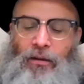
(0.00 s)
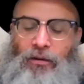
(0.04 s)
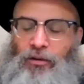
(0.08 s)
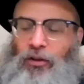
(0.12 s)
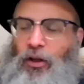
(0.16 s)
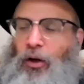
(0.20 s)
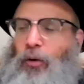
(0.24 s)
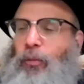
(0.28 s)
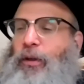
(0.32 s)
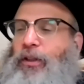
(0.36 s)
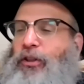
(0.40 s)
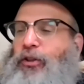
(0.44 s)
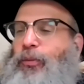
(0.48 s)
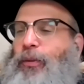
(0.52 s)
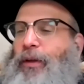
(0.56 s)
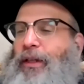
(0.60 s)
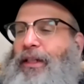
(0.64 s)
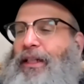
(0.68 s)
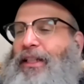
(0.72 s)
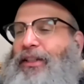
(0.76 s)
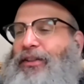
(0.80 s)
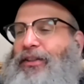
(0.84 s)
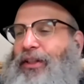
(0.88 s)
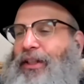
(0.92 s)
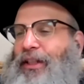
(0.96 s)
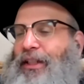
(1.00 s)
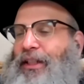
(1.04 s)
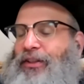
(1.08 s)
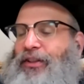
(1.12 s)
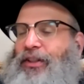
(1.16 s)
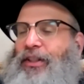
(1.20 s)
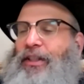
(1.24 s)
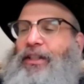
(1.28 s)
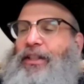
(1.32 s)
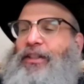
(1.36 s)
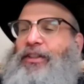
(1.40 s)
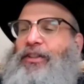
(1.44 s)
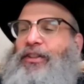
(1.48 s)
So which one is it? Is
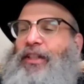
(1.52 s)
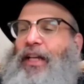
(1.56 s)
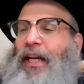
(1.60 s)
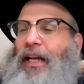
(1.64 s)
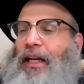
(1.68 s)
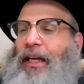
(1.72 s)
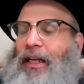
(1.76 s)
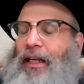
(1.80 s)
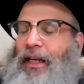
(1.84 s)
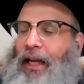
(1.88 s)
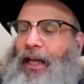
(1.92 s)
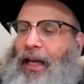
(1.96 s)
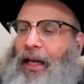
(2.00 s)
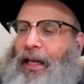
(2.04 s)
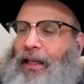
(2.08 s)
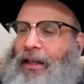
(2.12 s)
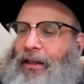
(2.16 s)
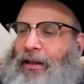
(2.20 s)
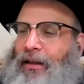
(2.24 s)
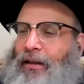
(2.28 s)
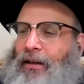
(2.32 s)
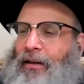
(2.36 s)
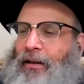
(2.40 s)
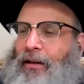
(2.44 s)
it the second hay?